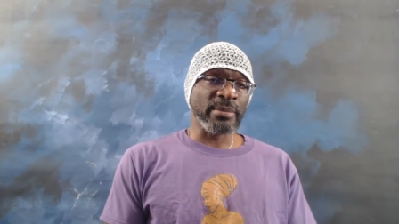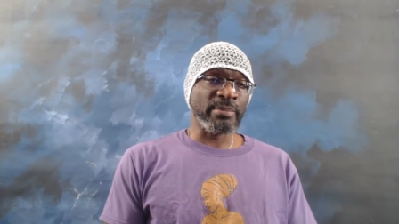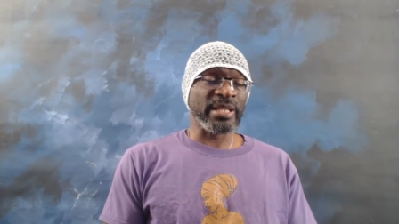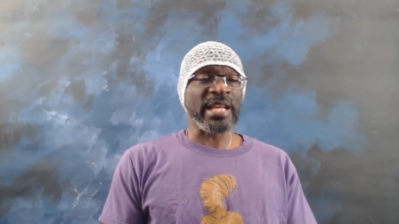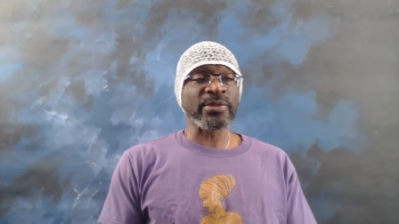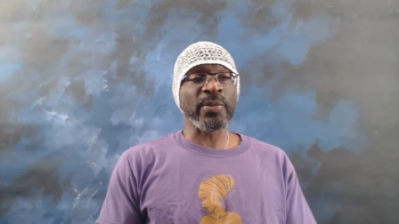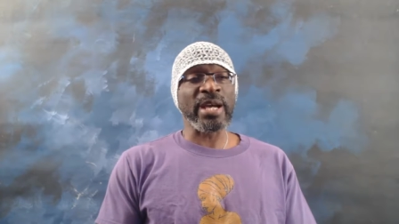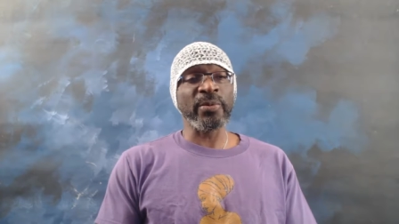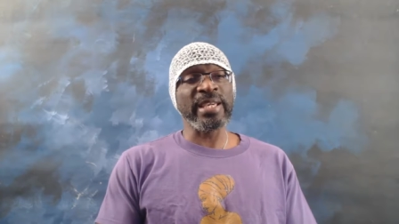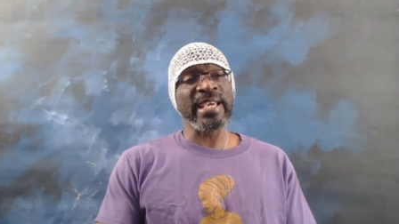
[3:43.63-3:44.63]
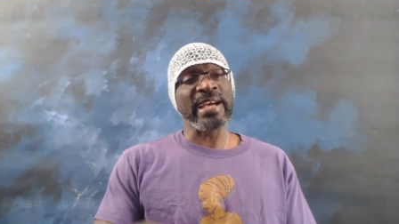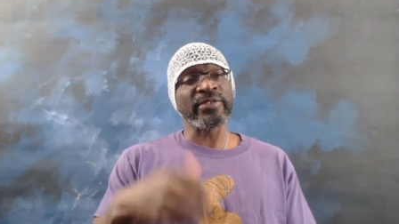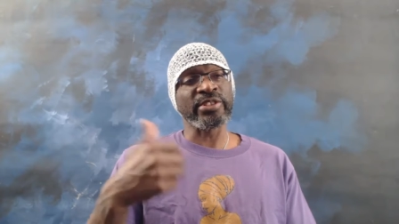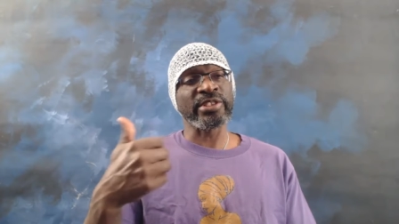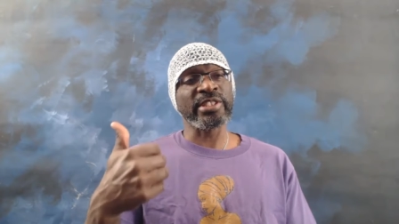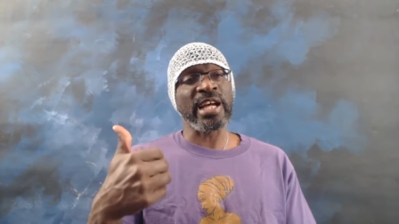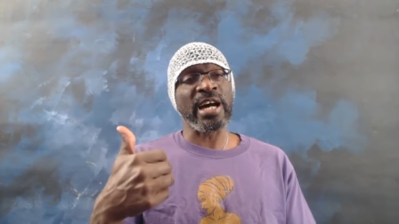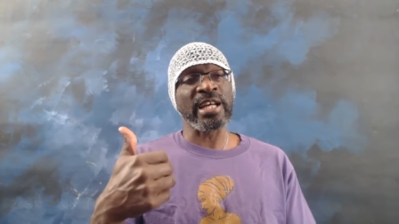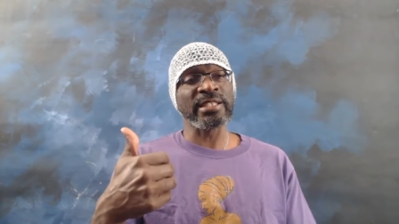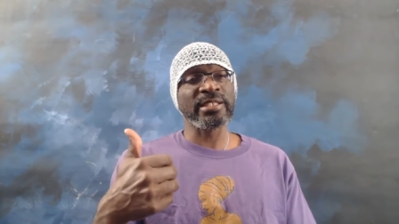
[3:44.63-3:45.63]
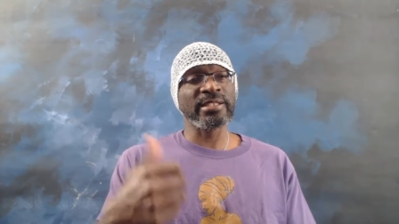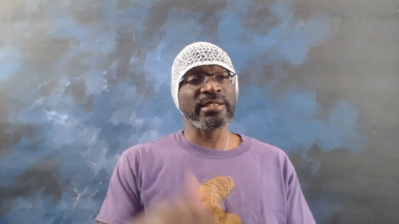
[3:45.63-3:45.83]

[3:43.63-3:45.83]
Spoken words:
But that's why we have to start